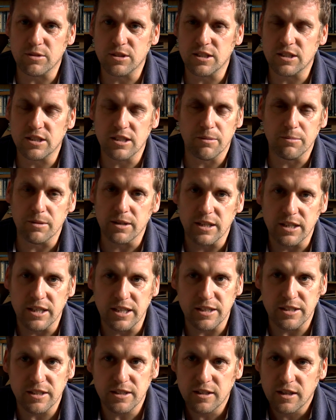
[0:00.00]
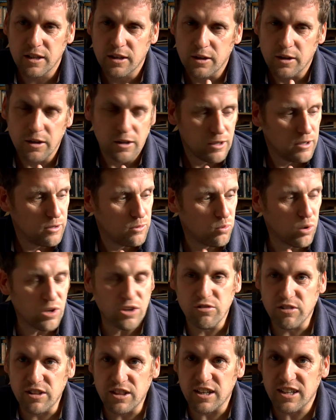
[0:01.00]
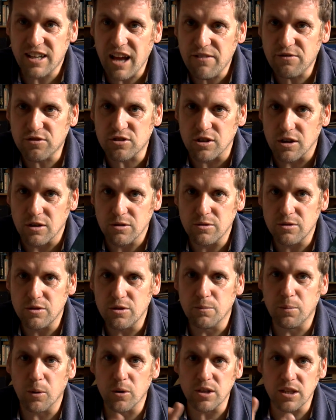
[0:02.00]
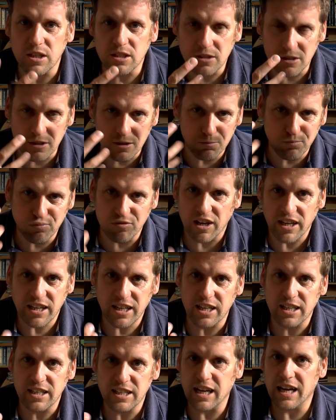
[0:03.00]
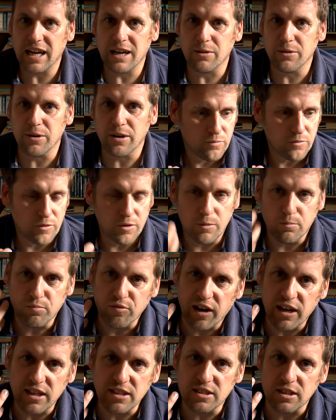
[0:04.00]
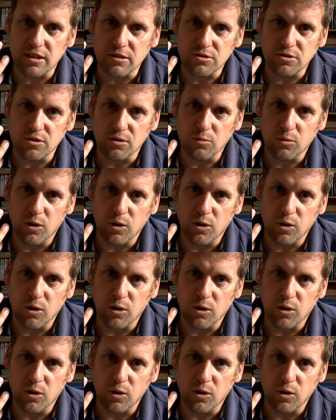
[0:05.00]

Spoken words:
to the summit. And when you're in the death zone, your body is just breaking down. Your brain cell's not